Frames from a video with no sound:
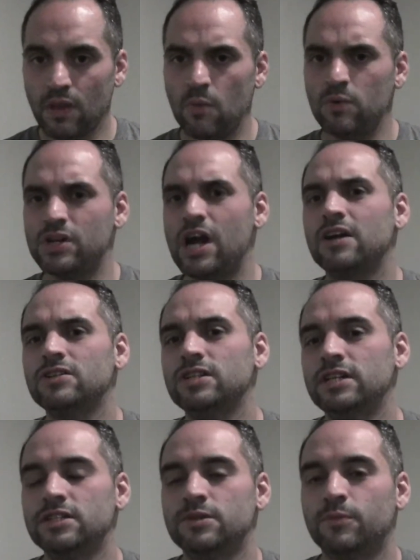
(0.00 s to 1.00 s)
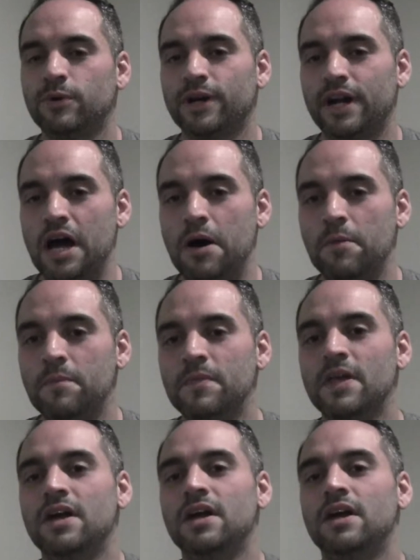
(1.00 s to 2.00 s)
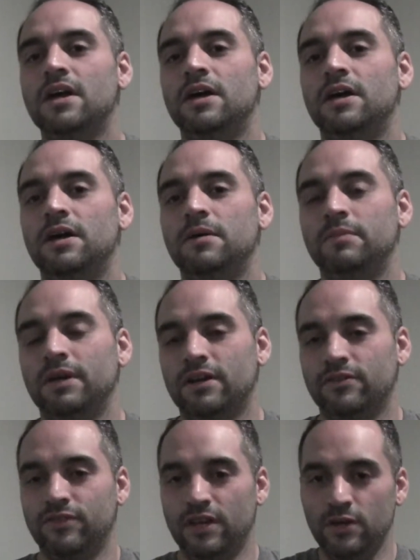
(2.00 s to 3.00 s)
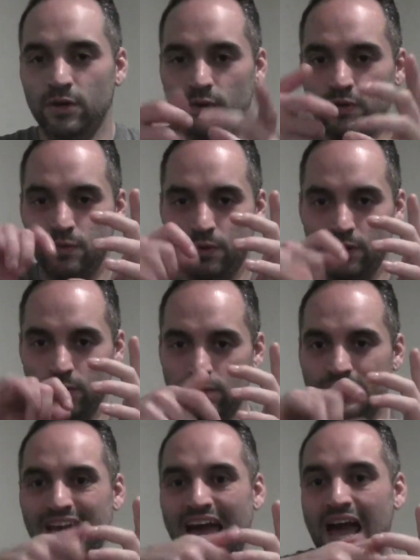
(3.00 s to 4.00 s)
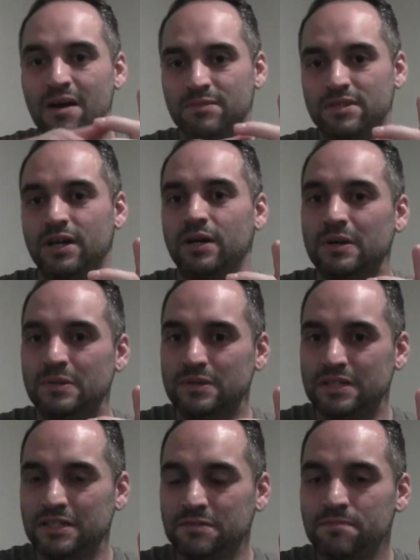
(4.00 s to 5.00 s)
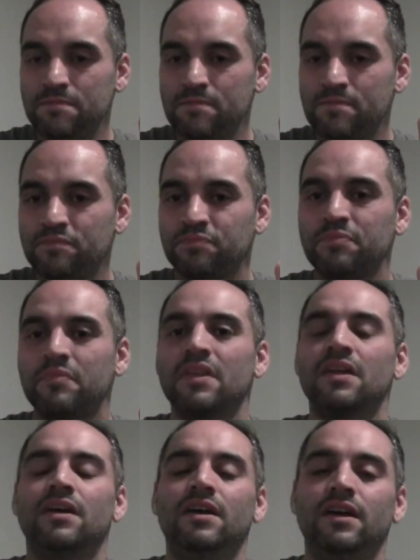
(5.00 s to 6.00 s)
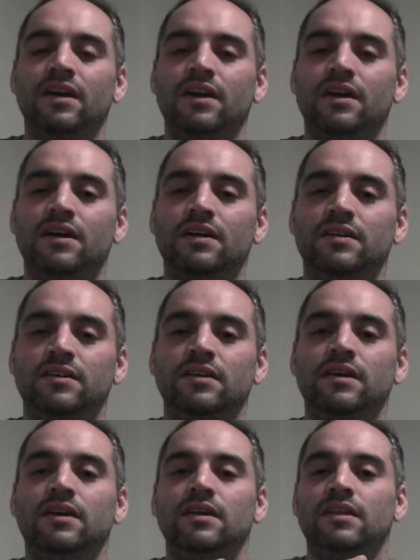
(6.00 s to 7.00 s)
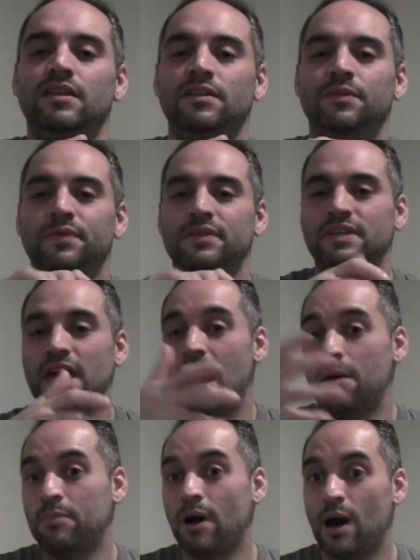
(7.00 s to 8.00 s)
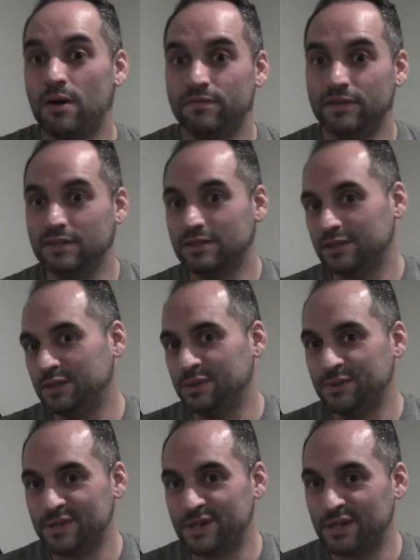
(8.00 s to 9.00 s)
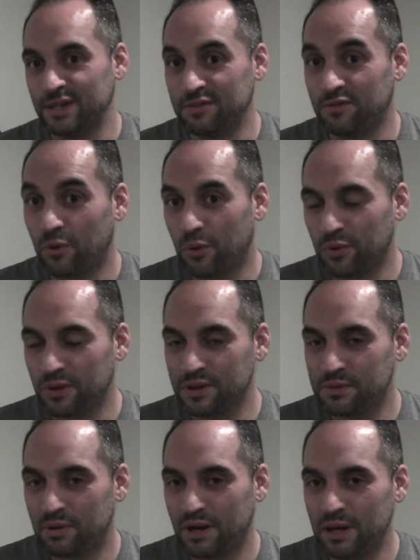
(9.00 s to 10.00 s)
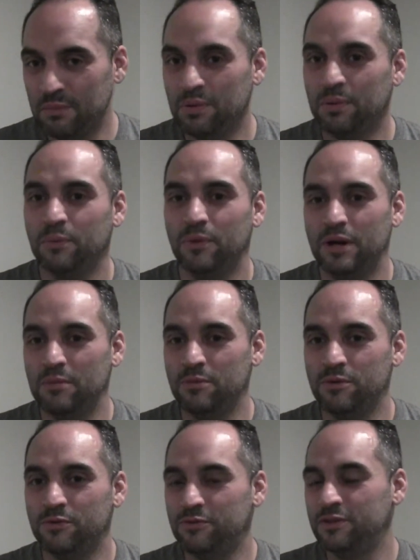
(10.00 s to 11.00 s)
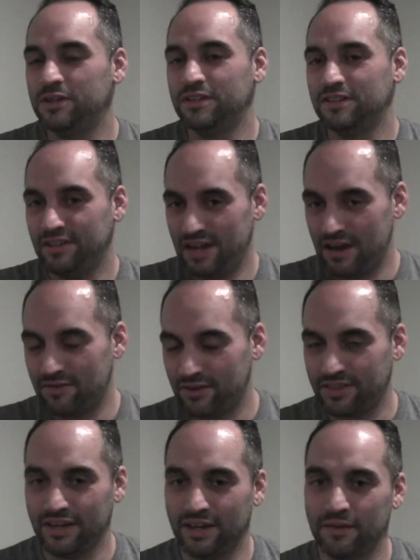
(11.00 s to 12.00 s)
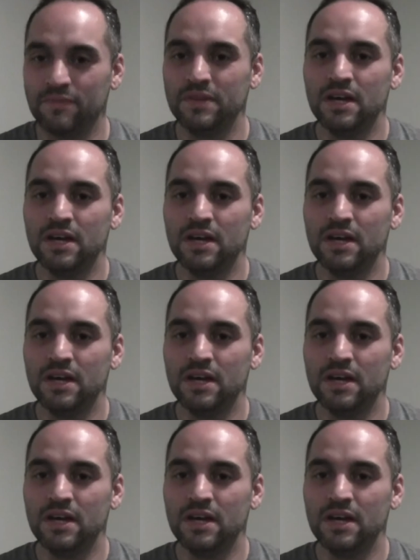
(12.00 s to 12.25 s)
which actually ends up working out because they used one of those taps that goes in, and the tap obviously was going to leave a hole in the pipe when I moved everything.